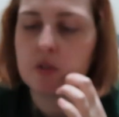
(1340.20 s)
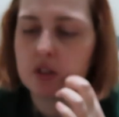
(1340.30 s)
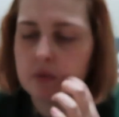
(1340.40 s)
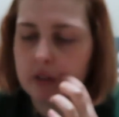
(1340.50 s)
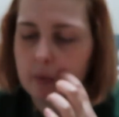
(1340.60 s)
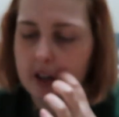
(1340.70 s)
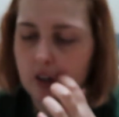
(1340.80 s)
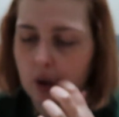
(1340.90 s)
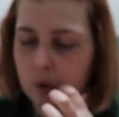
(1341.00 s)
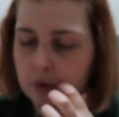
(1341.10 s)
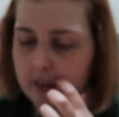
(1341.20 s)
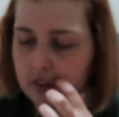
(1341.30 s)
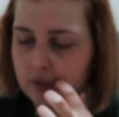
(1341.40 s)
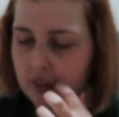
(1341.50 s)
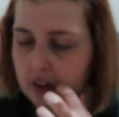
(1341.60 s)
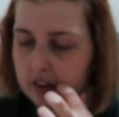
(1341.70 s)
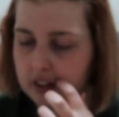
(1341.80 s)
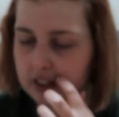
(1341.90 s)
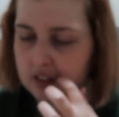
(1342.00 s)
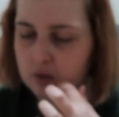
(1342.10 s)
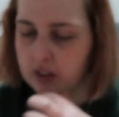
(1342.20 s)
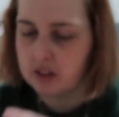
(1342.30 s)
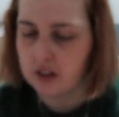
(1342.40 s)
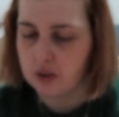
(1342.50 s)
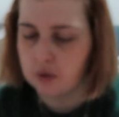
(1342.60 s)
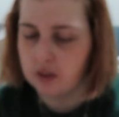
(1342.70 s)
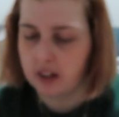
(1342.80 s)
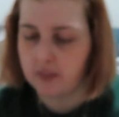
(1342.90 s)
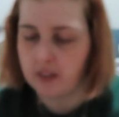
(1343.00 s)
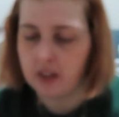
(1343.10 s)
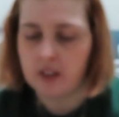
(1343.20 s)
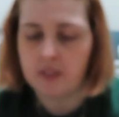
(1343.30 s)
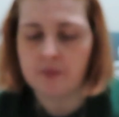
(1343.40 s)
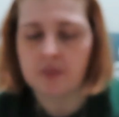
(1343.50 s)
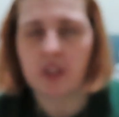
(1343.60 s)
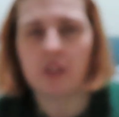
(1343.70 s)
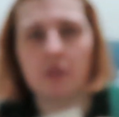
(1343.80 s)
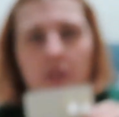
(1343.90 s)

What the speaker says: She doesn't really wear gold, but I feel like it's really subtle that I don't